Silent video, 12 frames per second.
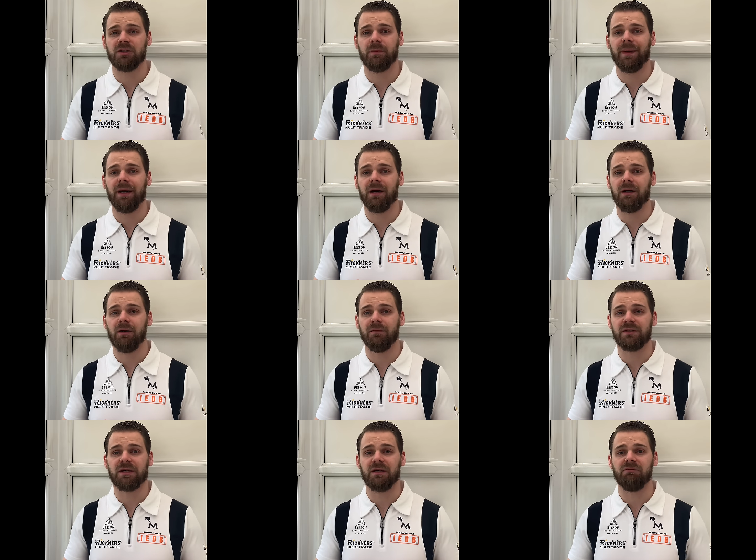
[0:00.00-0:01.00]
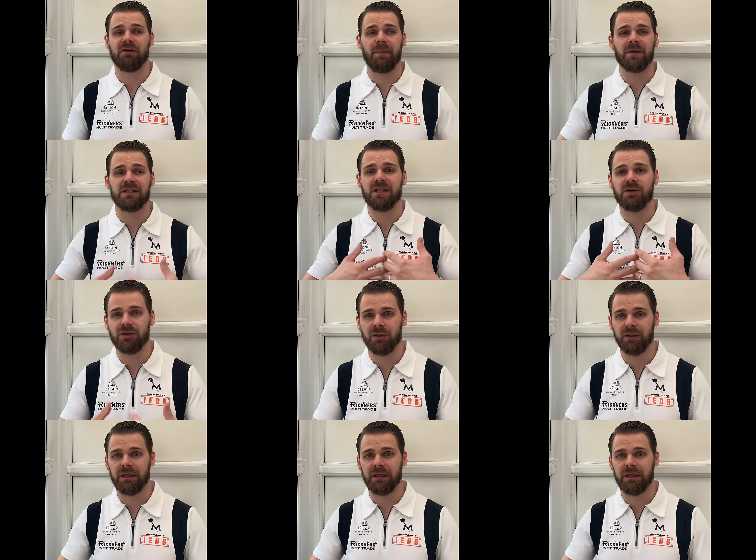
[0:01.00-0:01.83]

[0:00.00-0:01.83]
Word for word: about obviously repetition,